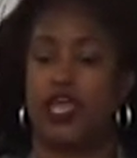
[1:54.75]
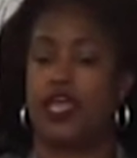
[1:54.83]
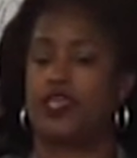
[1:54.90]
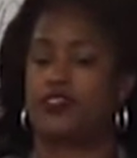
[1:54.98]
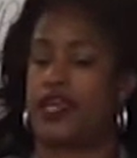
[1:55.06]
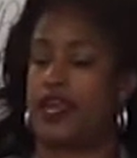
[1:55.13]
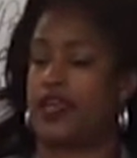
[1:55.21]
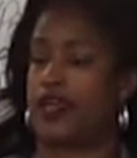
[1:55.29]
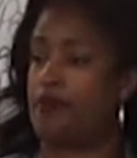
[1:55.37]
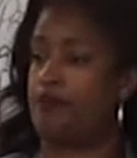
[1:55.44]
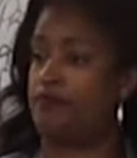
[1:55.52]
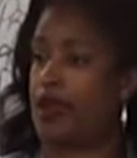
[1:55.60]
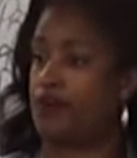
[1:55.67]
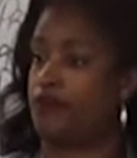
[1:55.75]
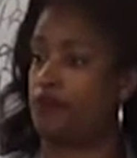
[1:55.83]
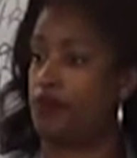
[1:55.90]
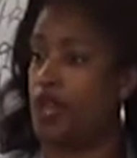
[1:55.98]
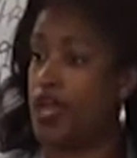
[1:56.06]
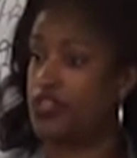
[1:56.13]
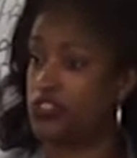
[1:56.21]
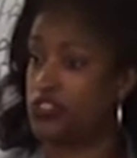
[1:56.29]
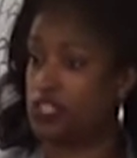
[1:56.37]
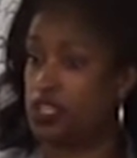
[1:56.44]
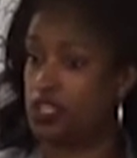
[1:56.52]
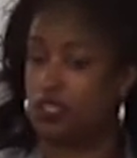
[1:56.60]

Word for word: He said, I come back from lunch.